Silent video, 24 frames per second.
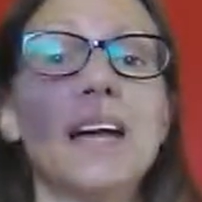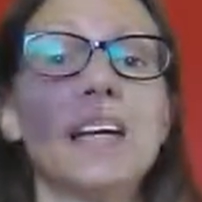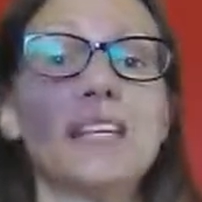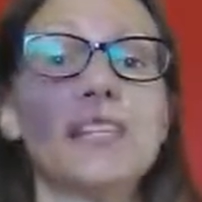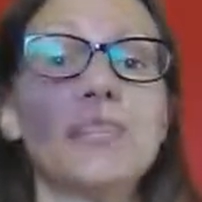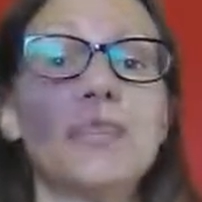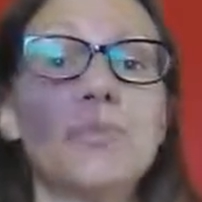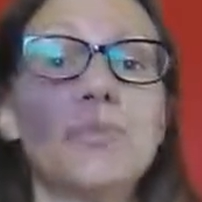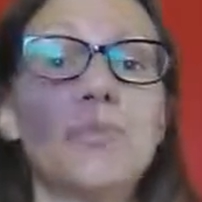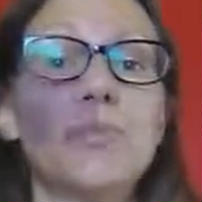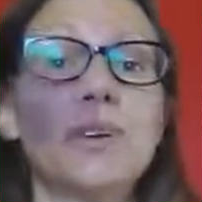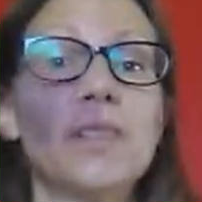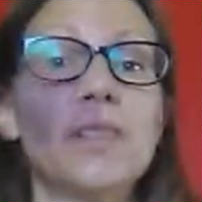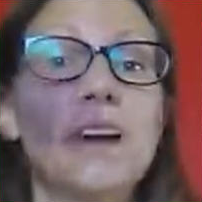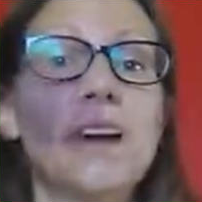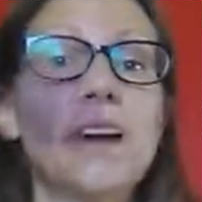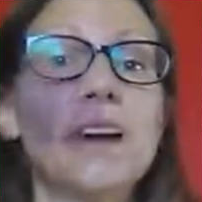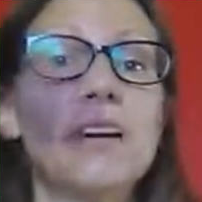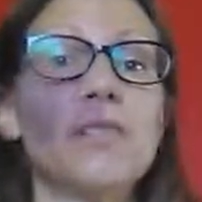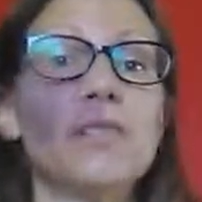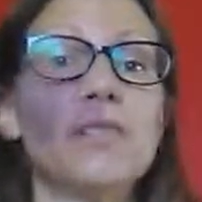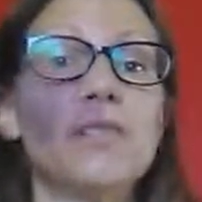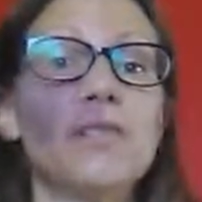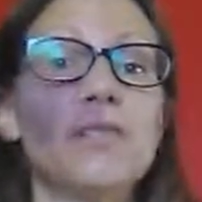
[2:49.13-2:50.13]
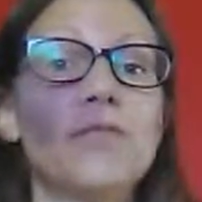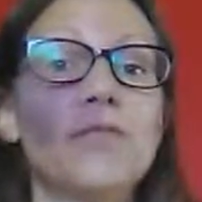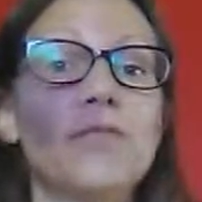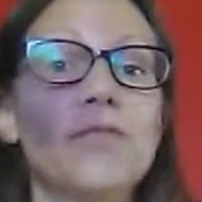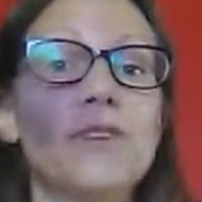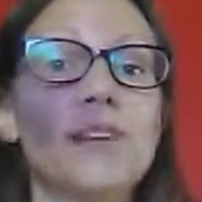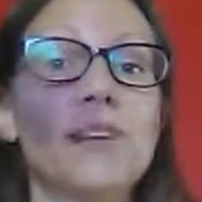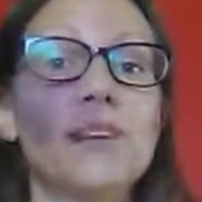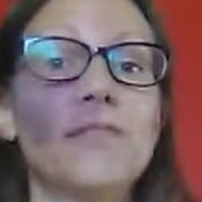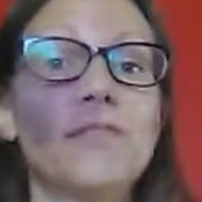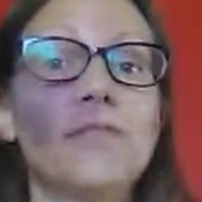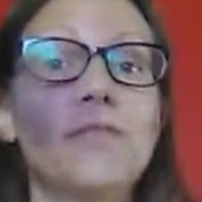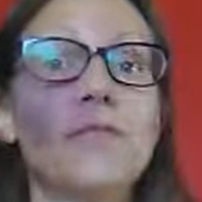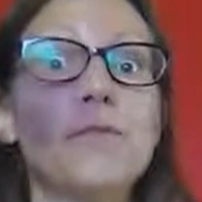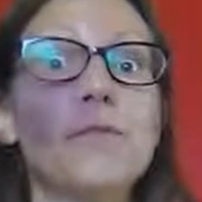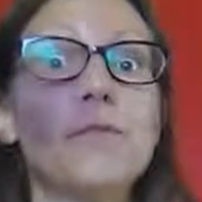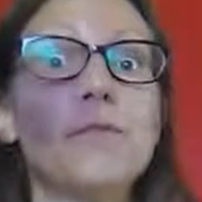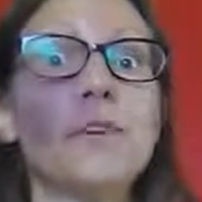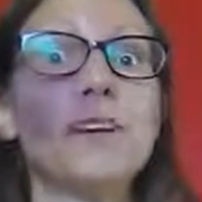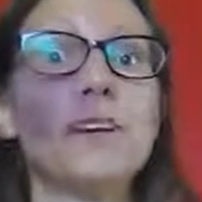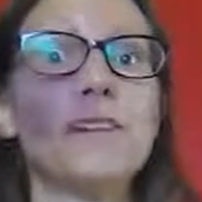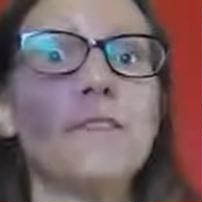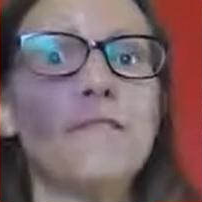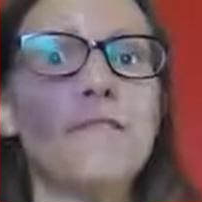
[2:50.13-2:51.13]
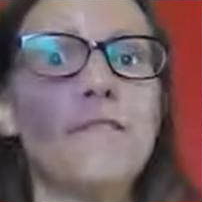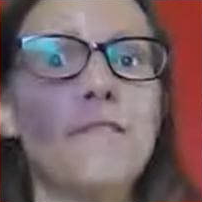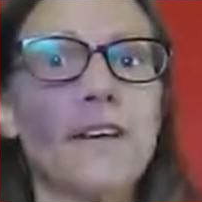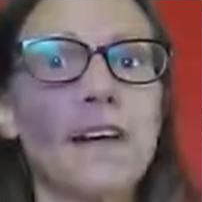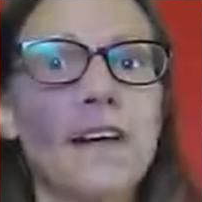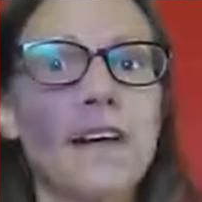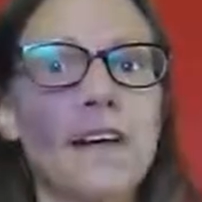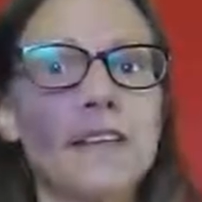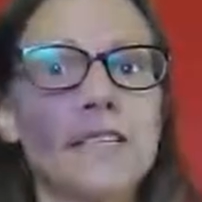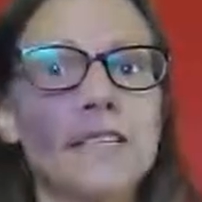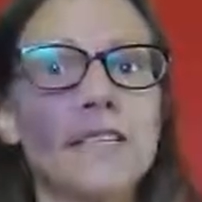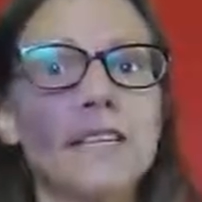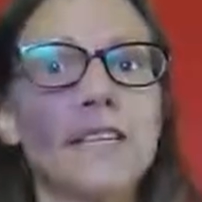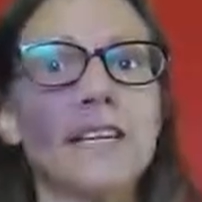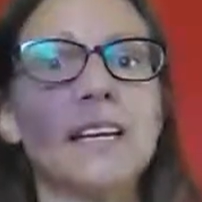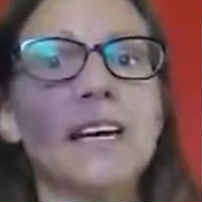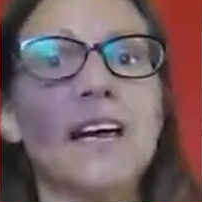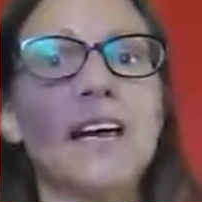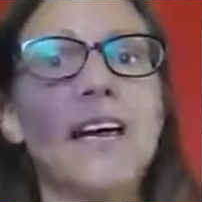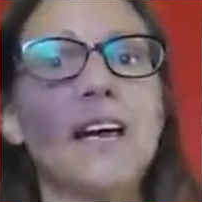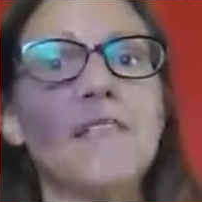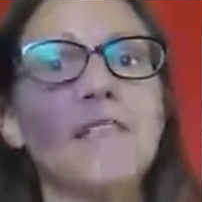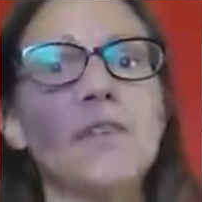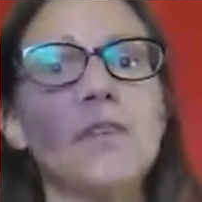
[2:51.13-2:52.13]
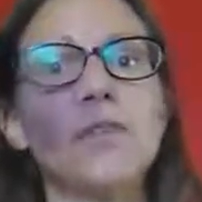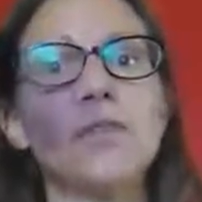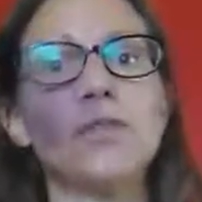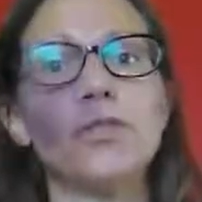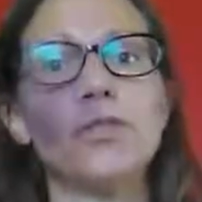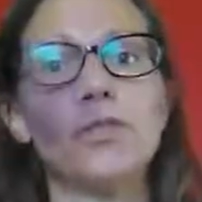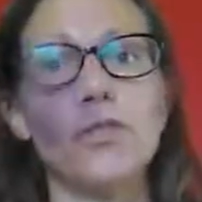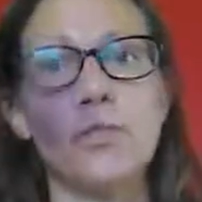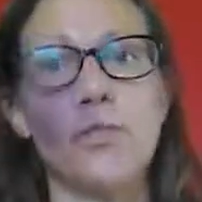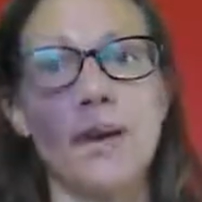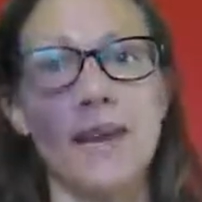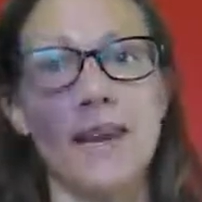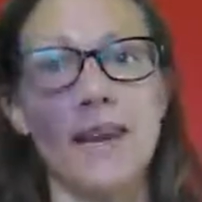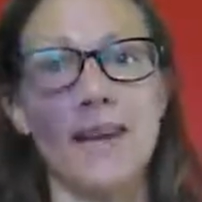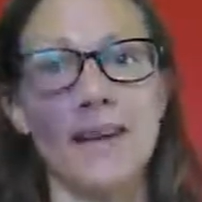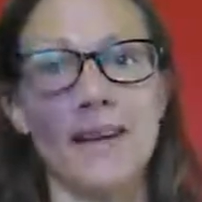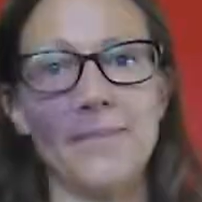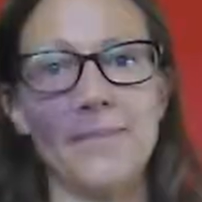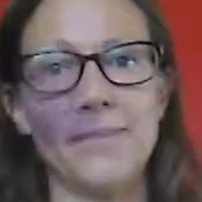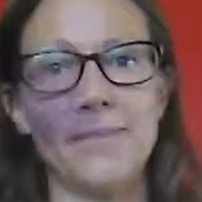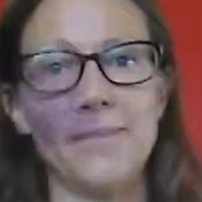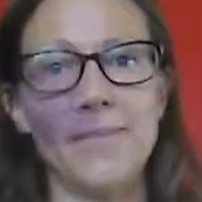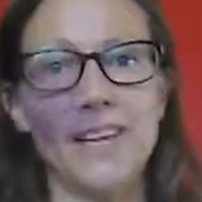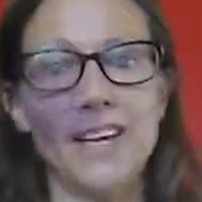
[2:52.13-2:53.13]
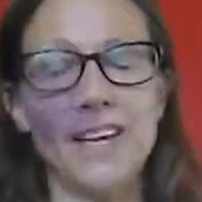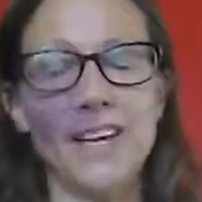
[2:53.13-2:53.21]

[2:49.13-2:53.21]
And as you breathe out, you feel it falling and flattening and heavy on your belly.